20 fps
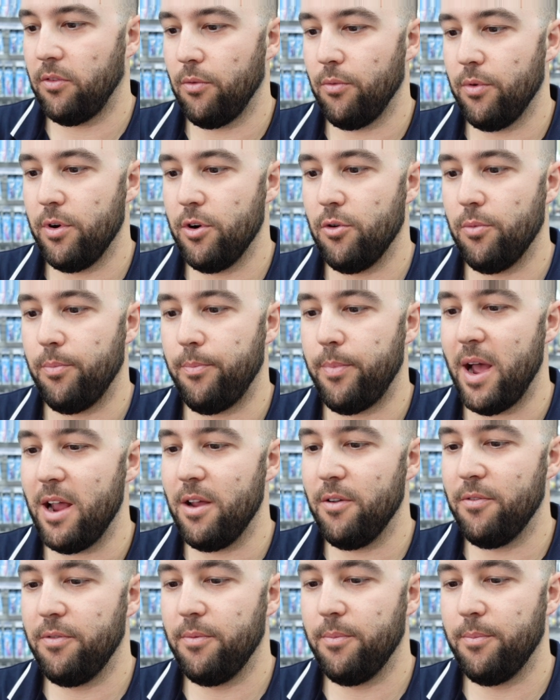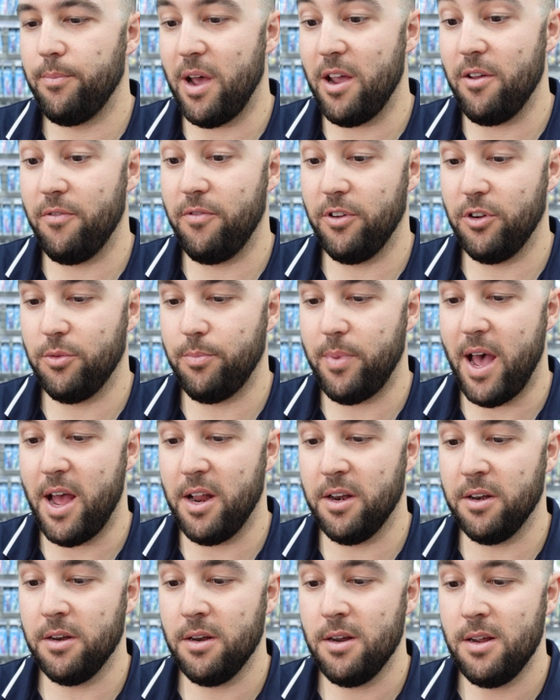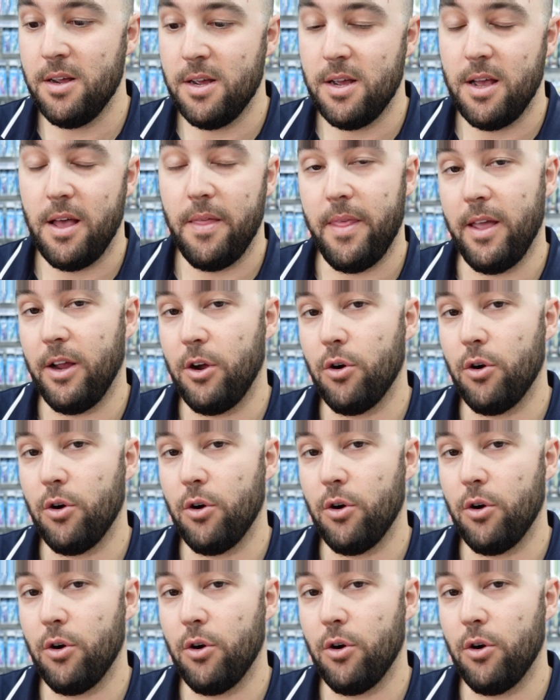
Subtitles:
a real bait fish pattern, and they